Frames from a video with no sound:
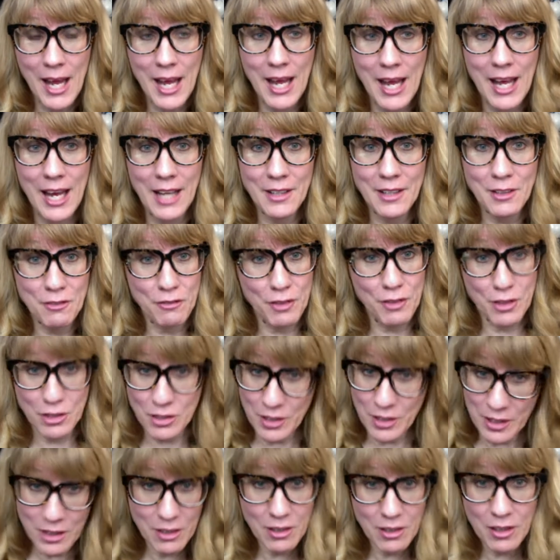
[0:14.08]
And the first
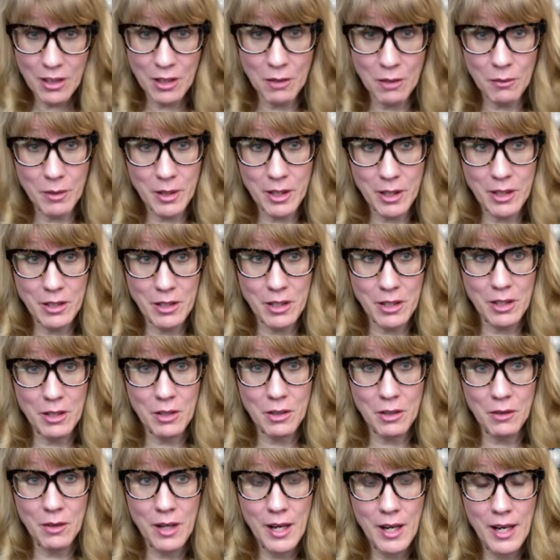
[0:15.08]
thing you're going to want to
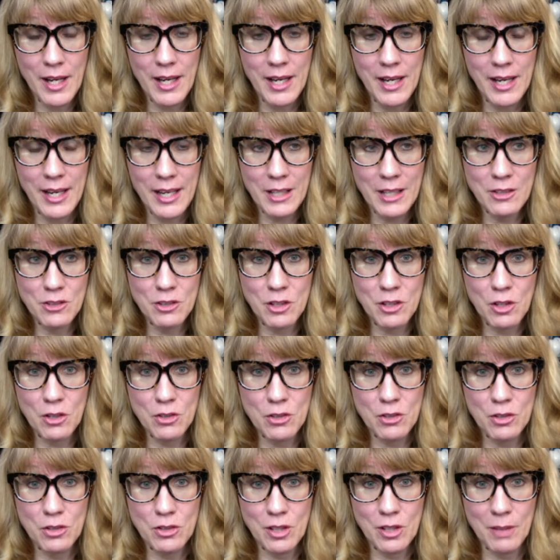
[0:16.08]
do is go
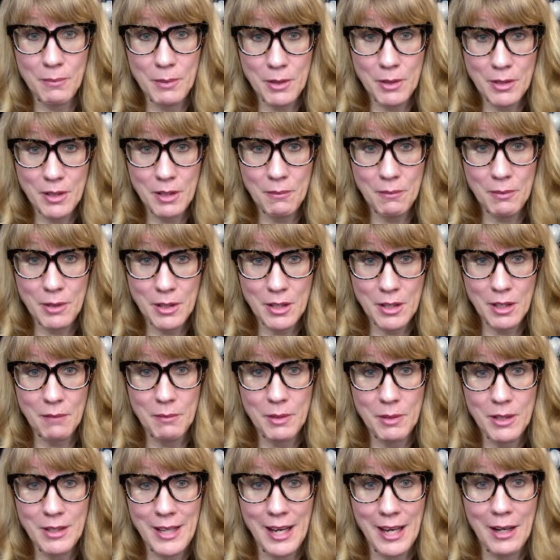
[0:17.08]
to
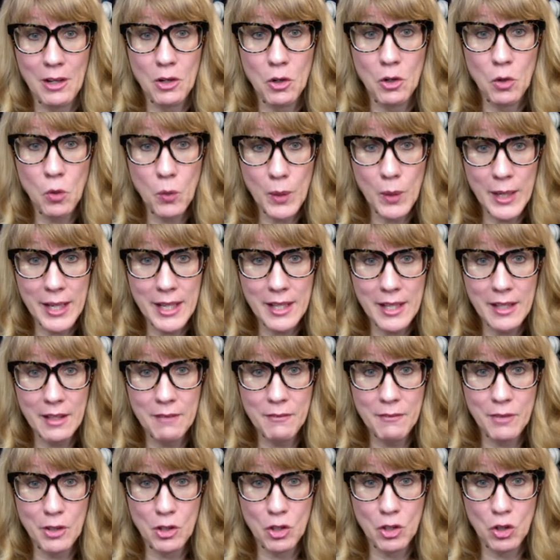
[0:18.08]

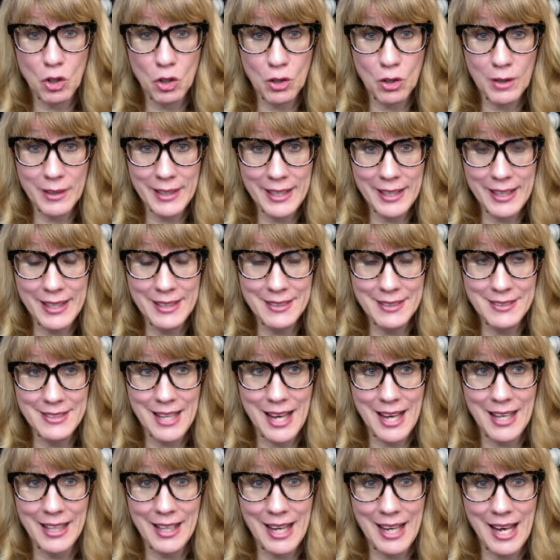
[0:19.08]

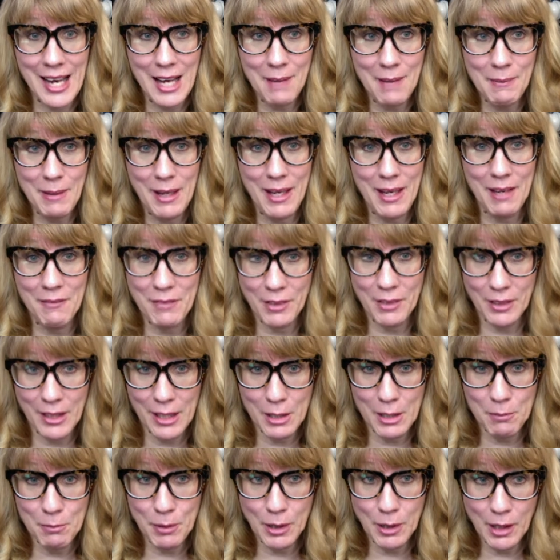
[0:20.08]
www.queenofthegirlgeeks.com. I have the
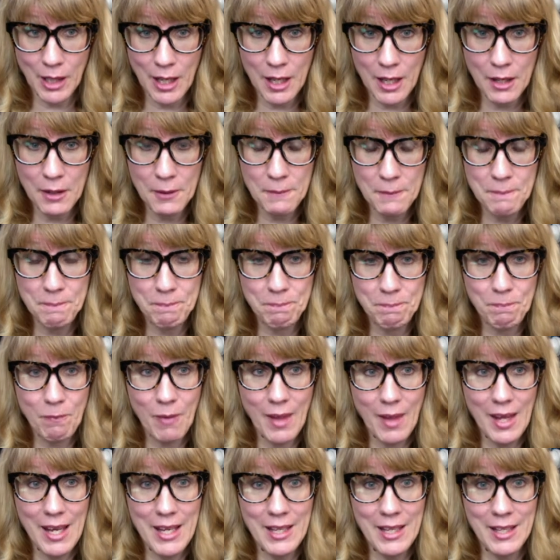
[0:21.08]
link below,
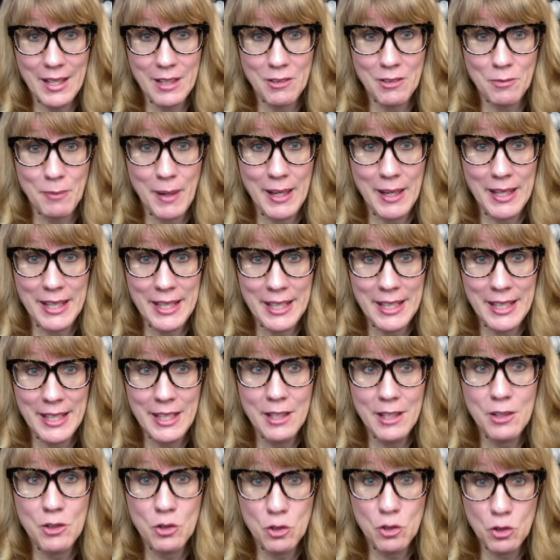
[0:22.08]
and it is my
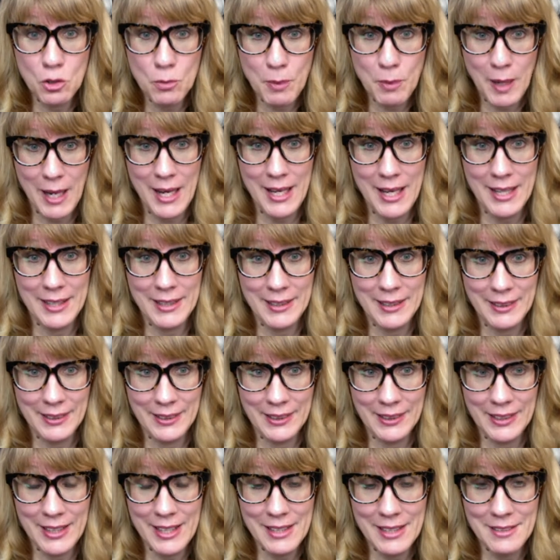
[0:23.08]
e-coupon
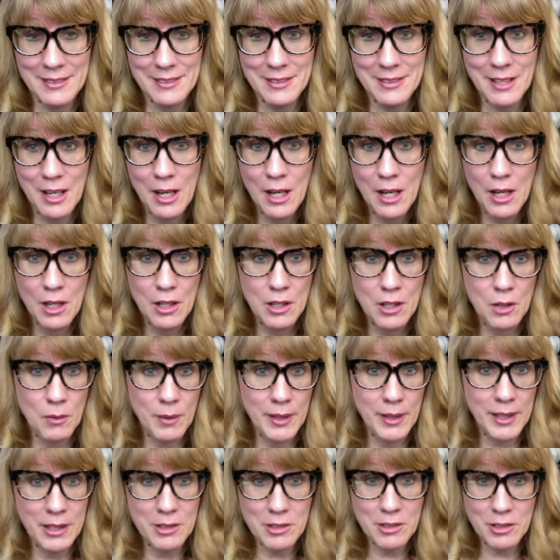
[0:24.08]
list. You want
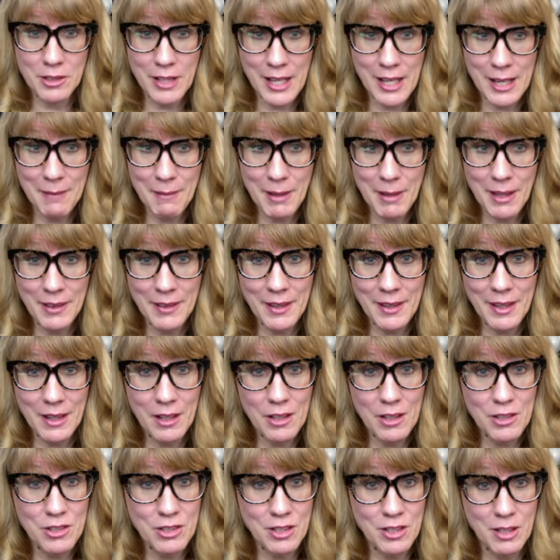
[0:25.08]
to get your name on
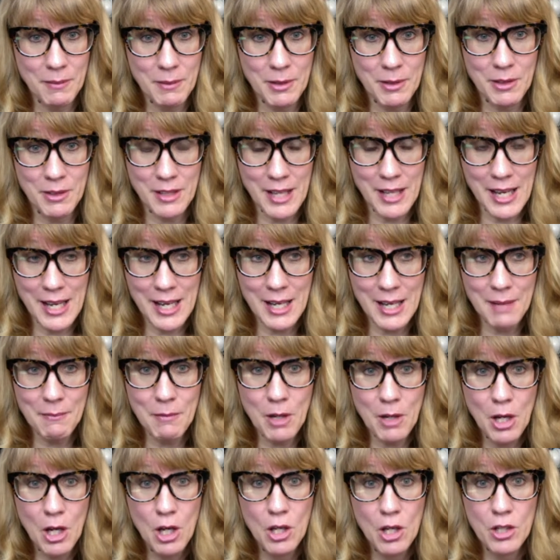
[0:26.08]
there. Just give me your
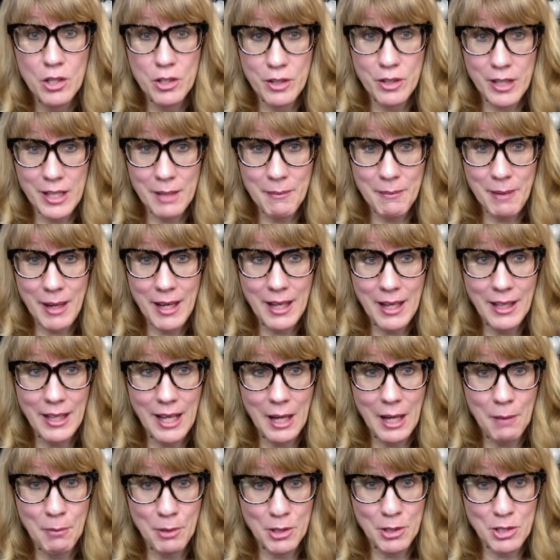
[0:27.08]
name, your email.
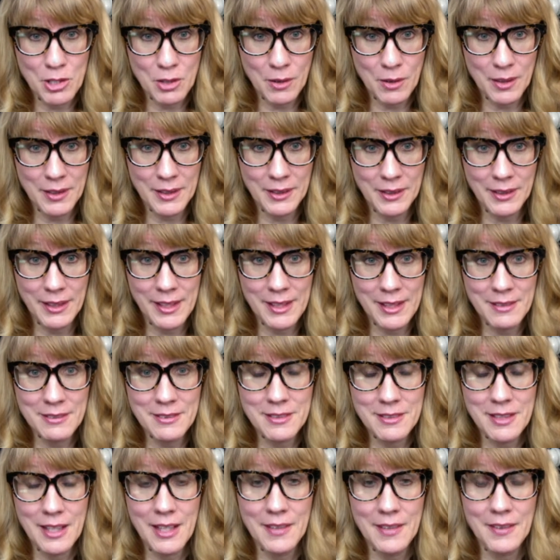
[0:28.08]
I'll put you on the
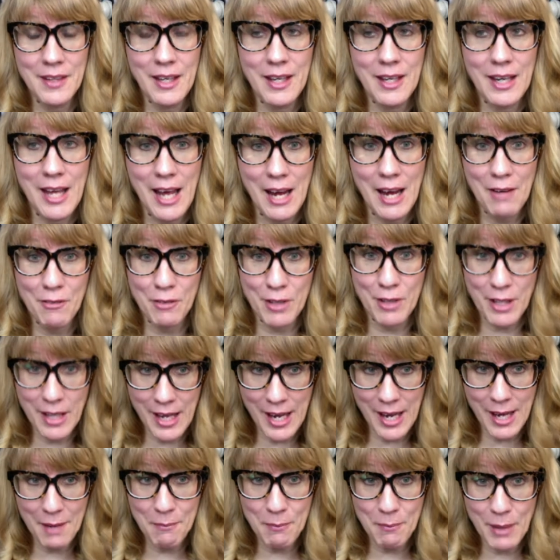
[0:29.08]
list, and then every
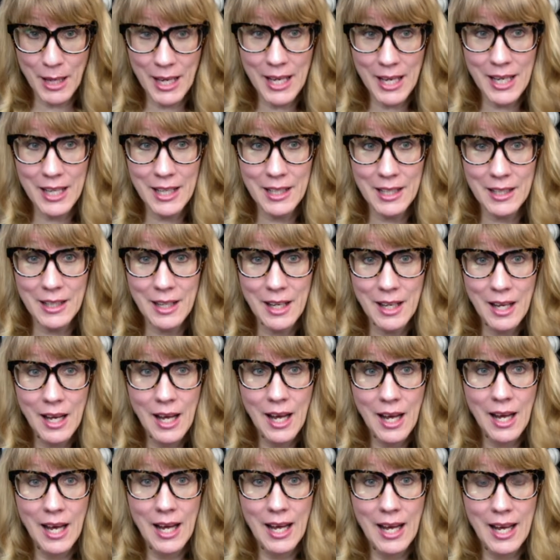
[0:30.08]
campaign,
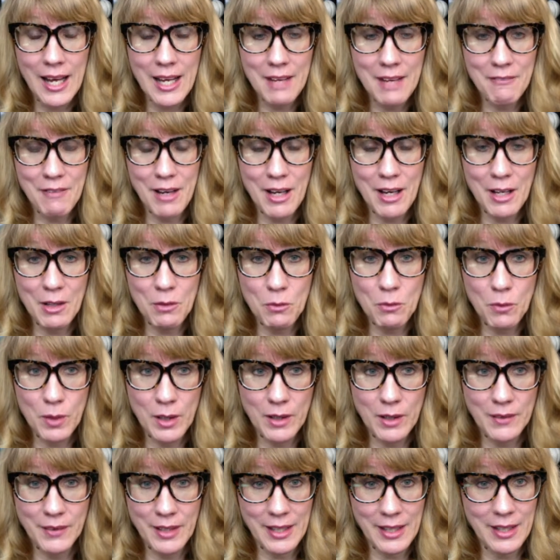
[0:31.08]

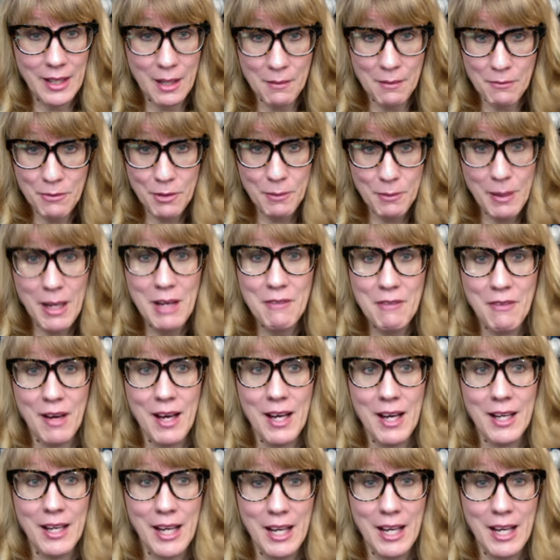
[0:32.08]
they come from Avon.